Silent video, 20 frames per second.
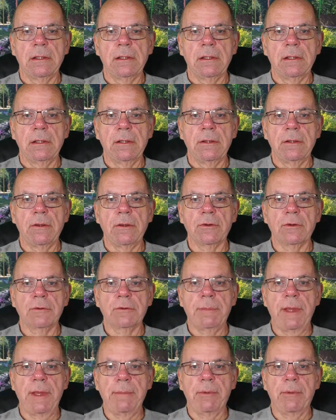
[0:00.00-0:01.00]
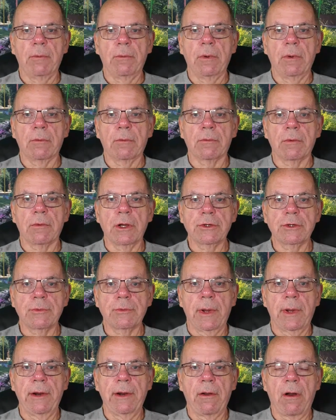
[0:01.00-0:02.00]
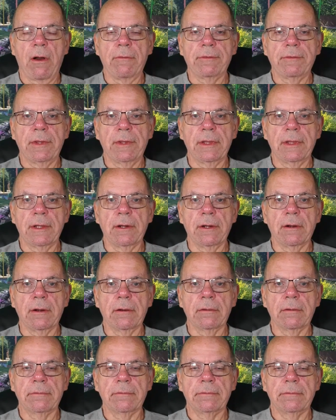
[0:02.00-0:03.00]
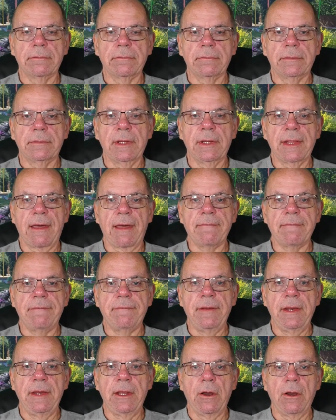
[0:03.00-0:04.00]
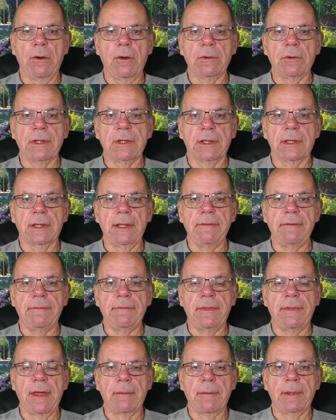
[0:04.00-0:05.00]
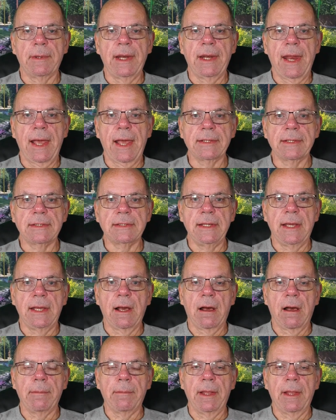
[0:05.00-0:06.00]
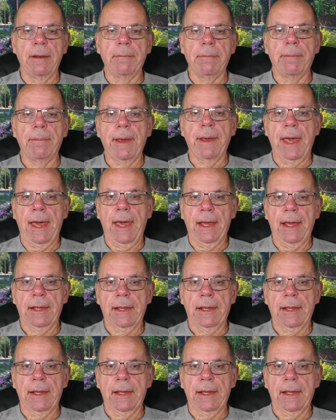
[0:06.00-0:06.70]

those people will rush right off to that video to leave them a nasty comment back.